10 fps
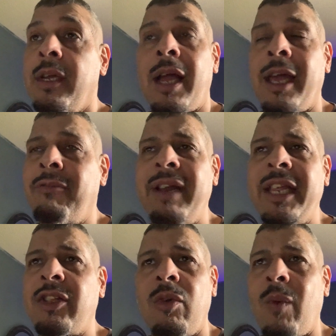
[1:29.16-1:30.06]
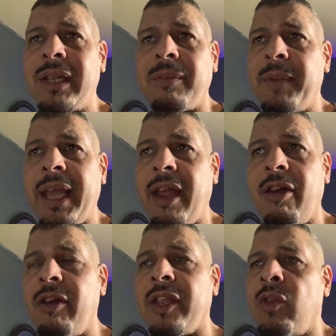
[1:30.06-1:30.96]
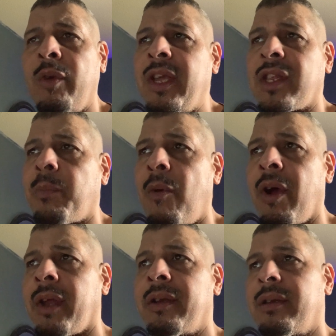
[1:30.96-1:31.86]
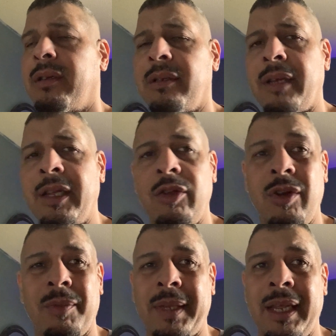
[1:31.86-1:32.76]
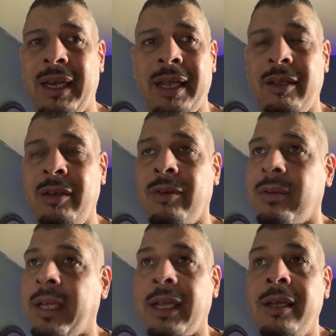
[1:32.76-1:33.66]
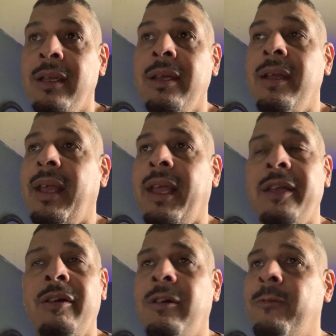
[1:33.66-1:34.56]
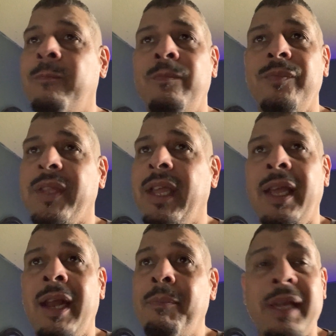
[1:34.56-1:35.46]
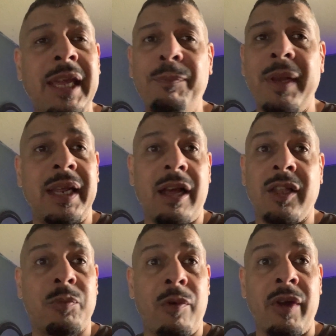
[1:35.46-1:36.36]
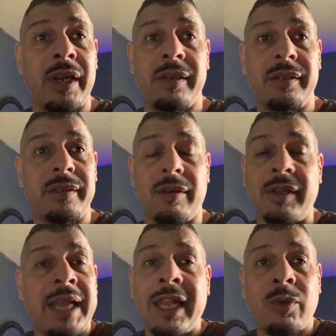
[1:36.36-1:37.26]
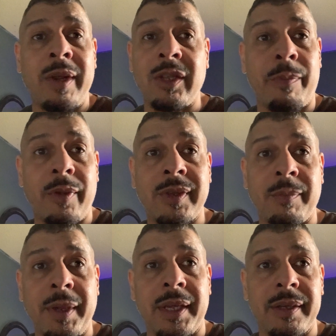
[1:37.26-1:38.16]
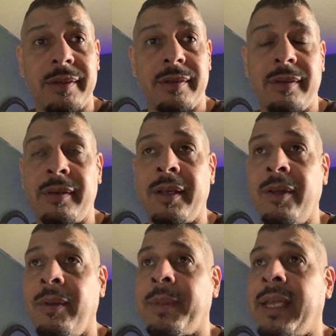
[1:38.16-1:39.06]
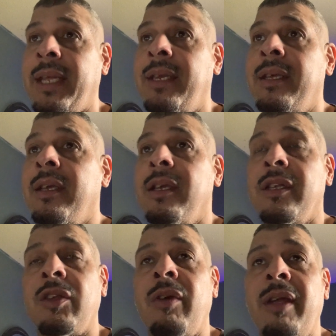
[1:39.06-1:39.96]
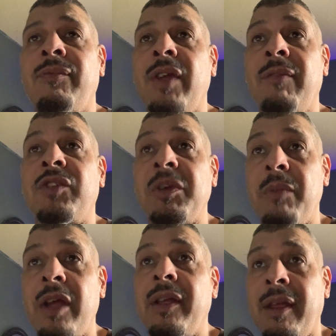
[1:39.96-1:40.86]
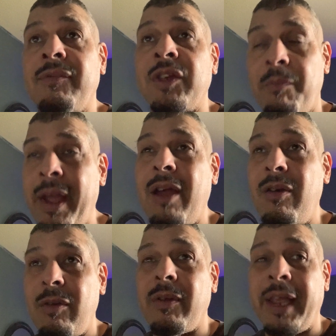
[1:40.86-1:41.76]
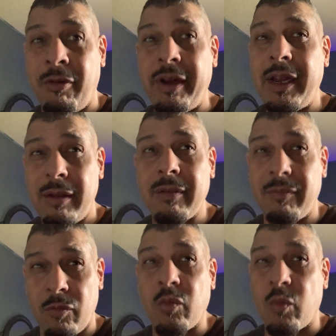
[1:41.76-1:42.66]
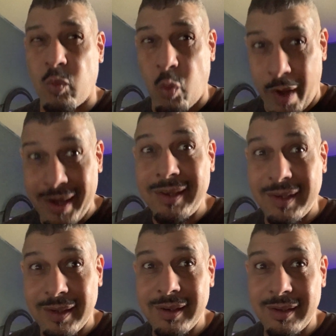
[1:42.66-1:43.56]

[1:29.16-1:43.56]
I really don't want them to get hurt. It's only a sport. Like, you know what I'm saying? Like, you know, like, and I'm keeping it a sport because that's where it's supposed to be. Like, you know what I'm saying? So if Jamel Herring wins